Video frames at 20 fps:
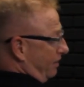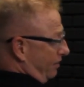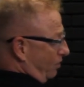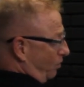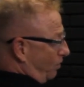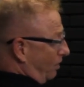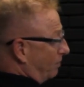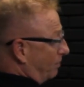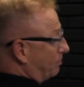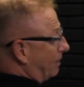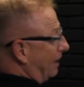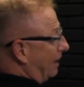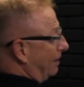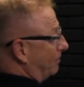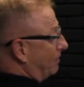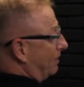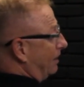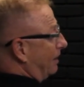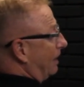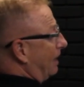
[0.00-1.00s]
the one
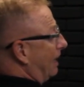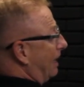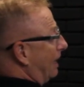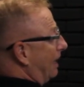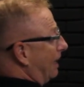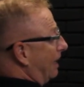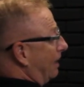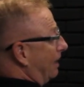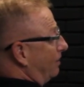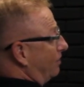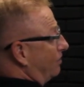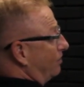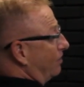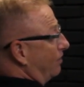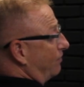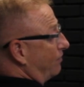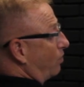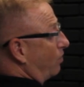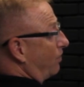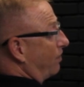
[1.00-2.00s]
payment and the
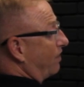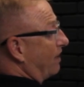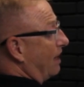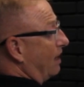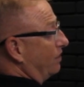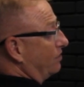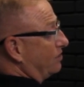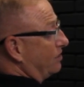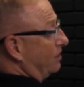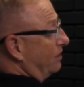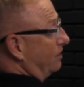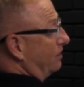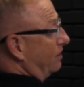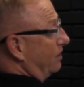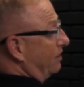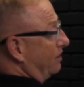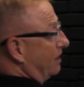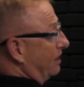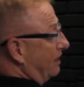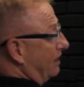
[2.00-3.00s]

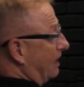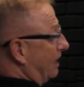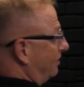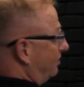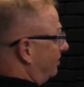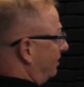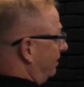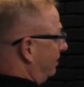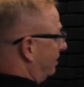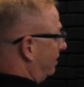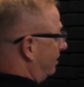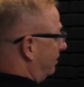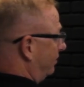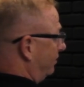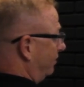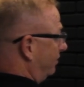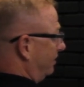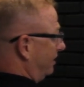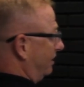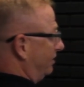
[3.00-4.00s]
$4,000, the
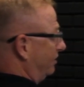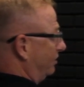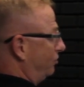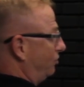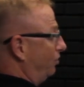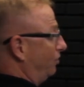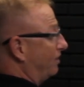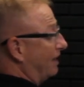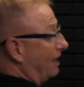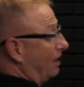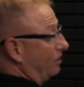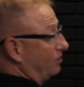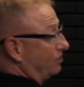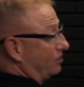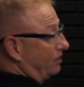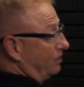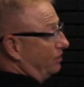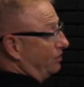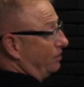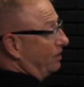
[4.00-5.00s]
$1,900 and the
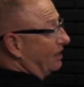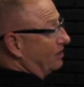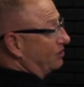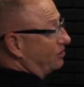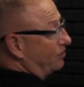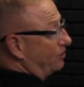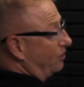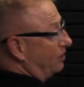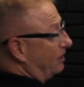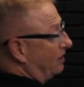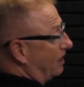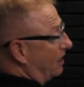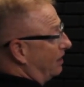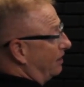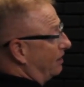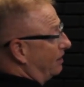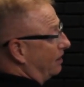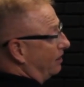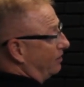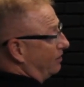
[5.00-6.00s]
$2,000. That's
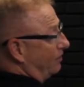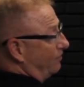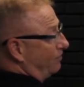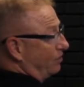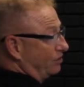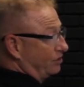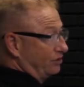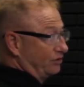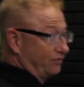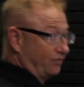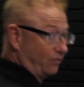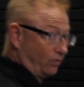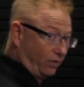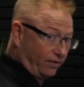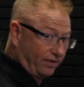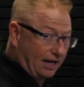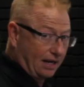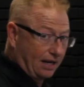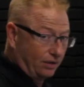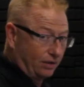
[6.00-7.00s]
$3,900 versus
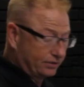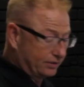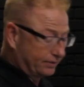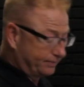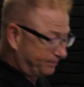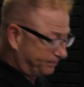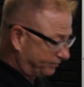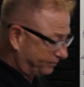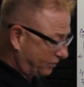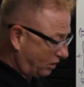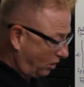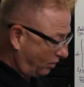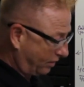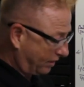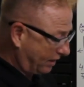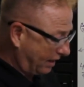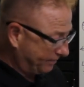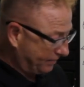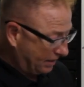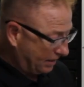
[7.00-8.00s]
$4,000.
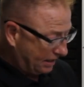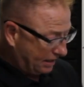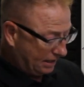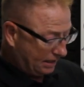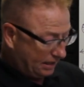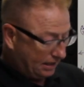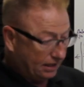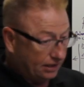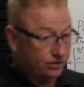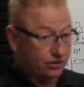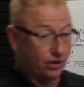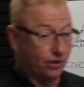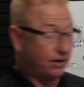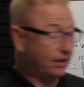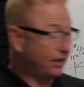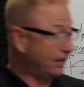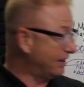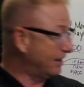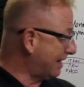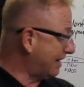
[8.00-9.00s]
Okay,
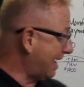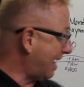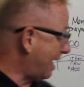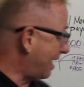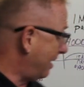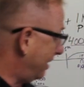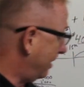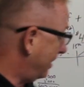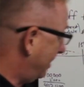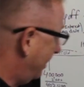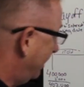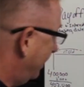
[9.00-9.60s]
so that